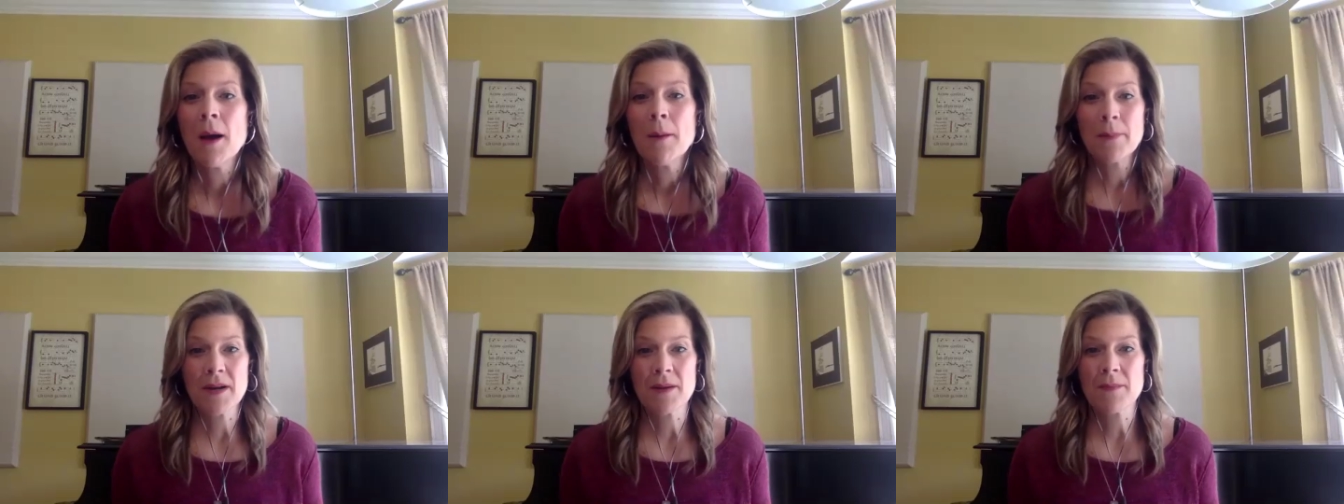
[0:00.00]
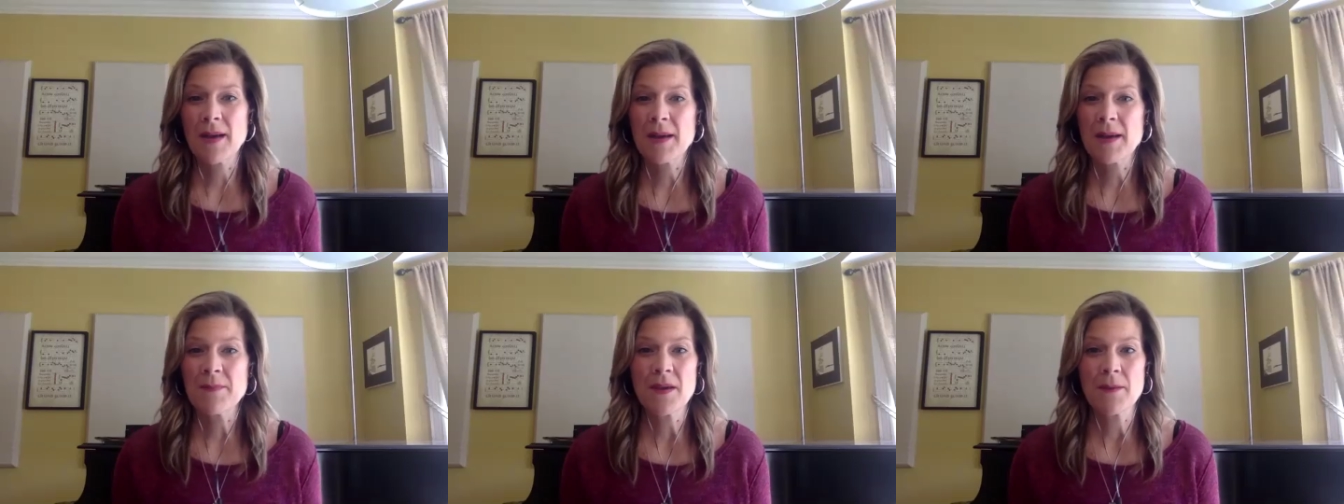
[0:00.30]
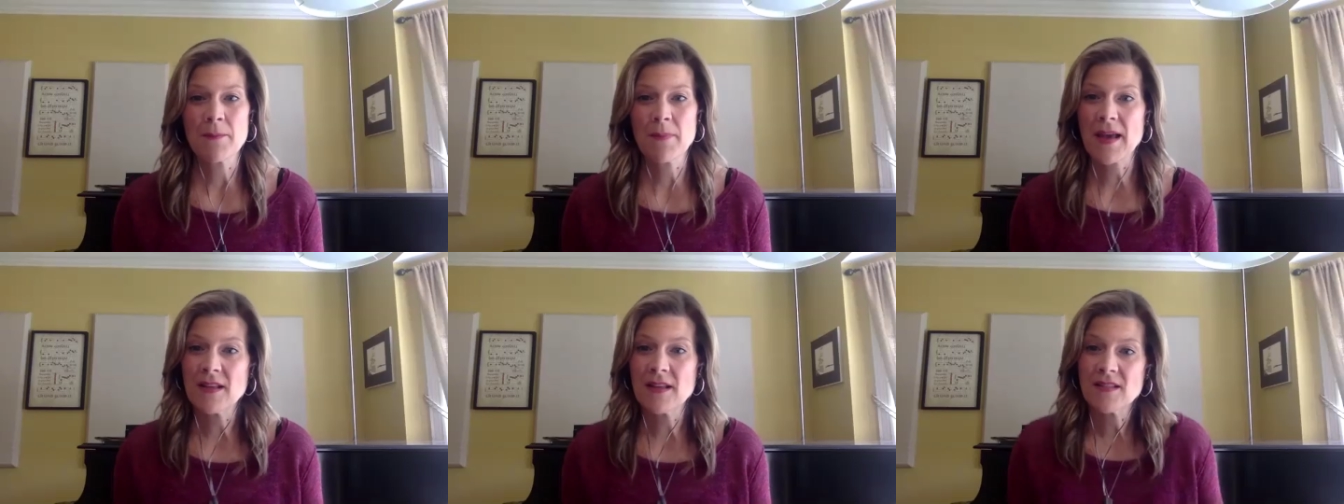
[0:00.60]
but it might be
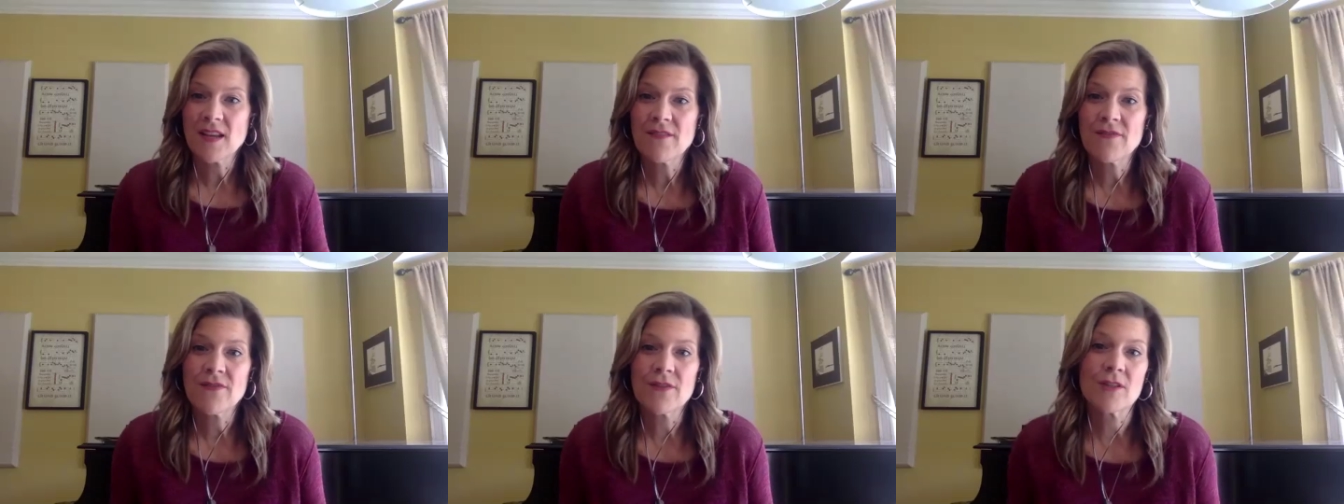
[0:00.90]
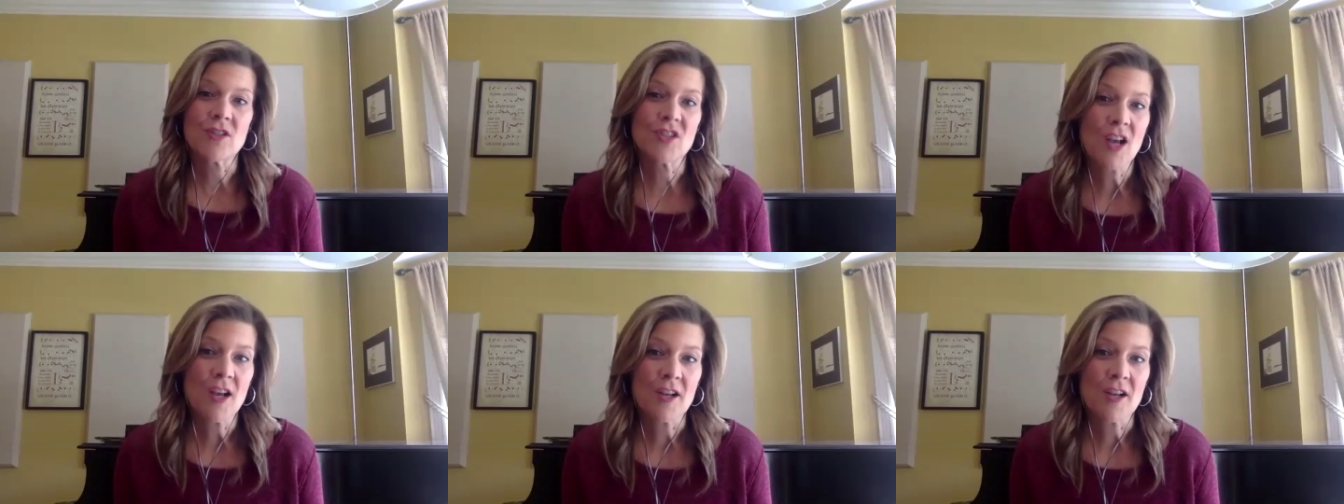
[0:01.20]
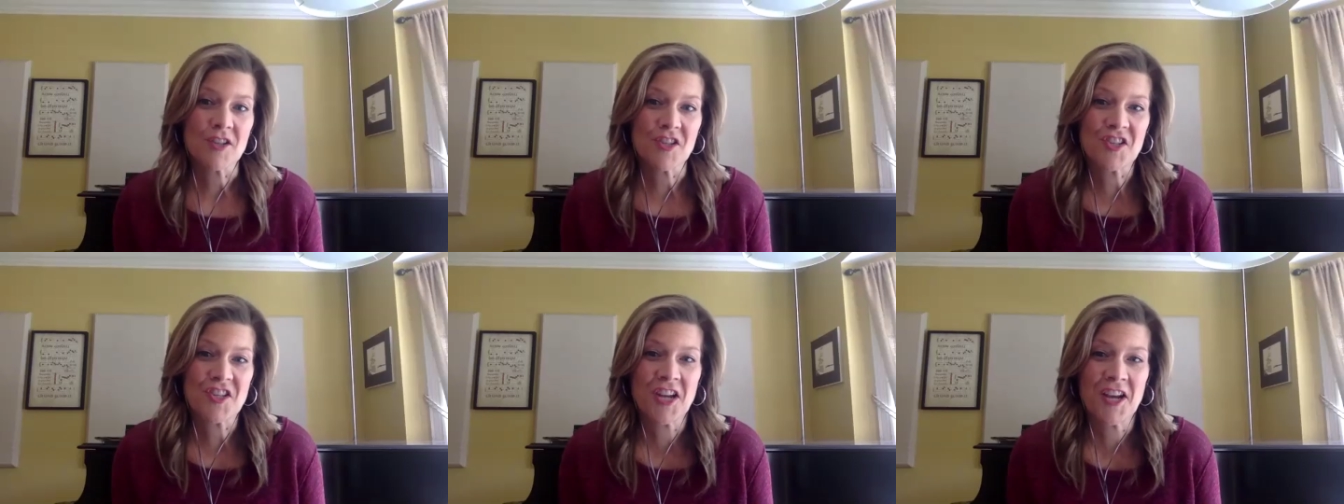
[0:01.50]
a bad day for the
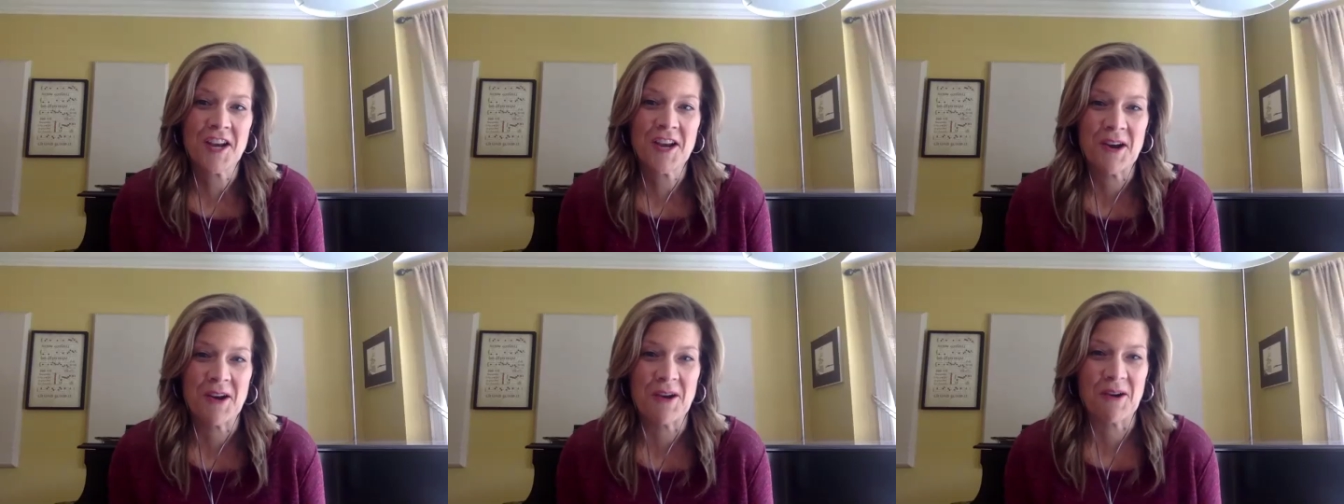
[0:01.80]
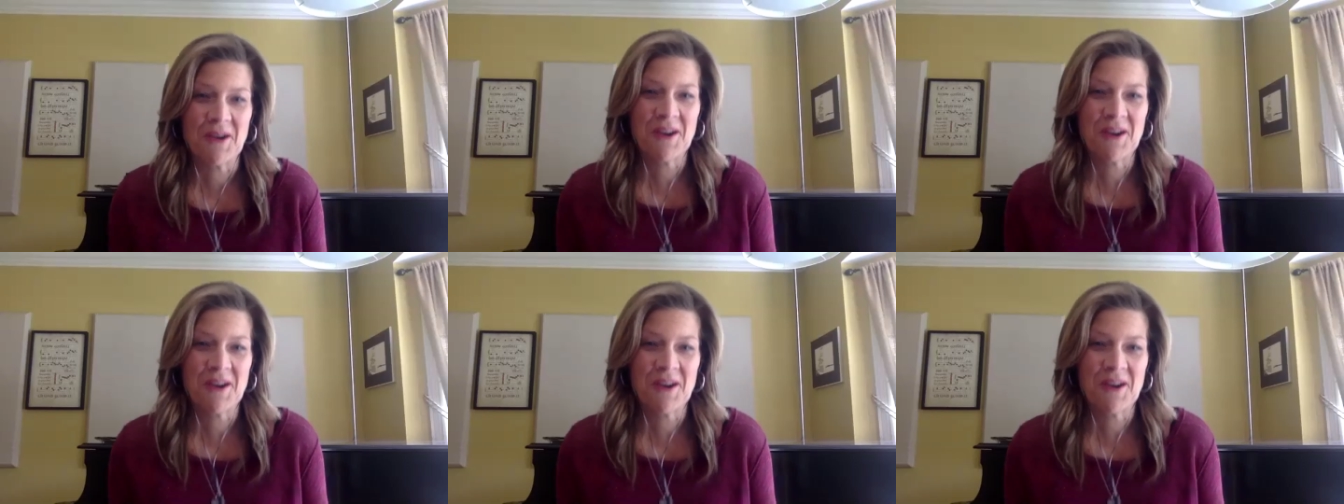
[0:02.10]
judge too.